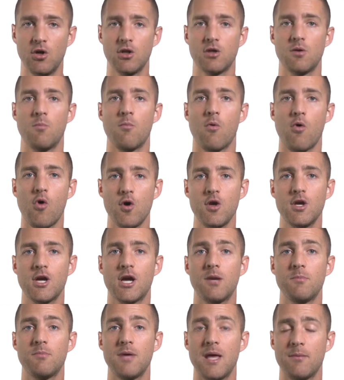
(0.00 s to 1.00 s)
the more you're
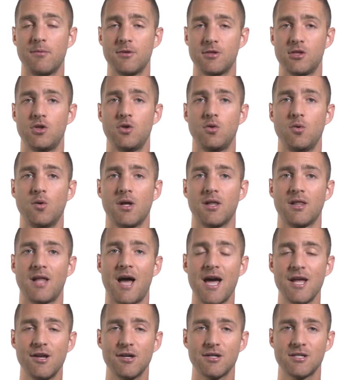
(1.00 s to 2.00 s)
going to be able to
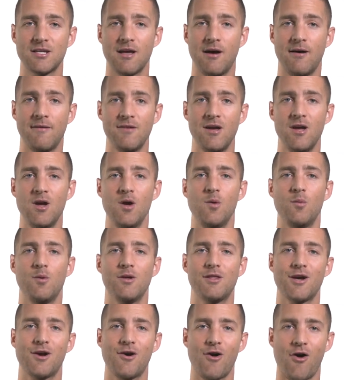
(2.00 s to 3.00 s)
align yourself
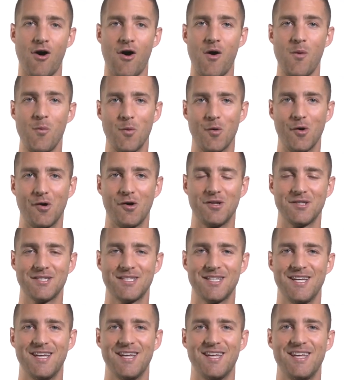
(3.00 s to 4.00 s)
with a calm
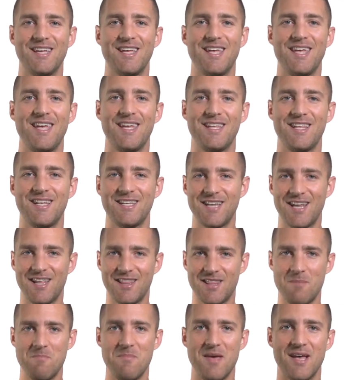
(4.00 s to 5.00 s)
world in
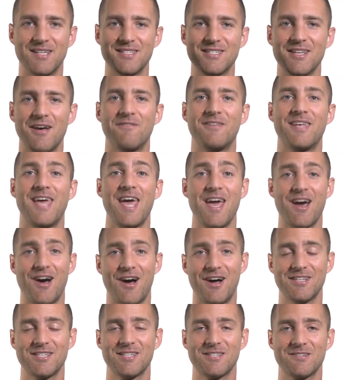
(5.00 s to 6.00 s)
the midst of
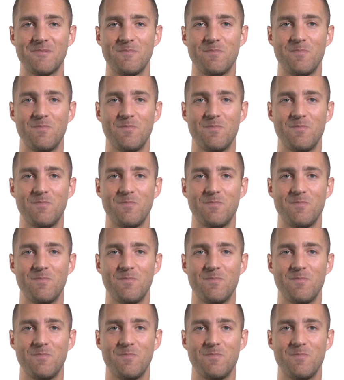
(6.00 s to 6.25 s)
chaos.